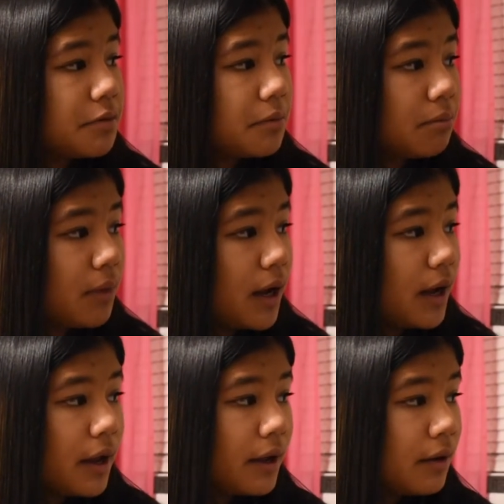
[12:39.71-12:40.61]
for
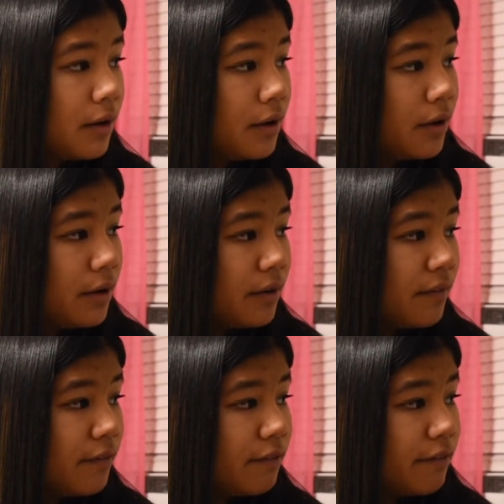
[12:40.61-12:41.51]
my
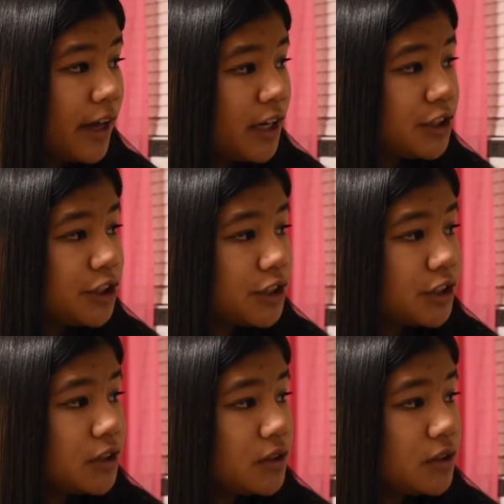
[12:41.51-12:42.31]
fish.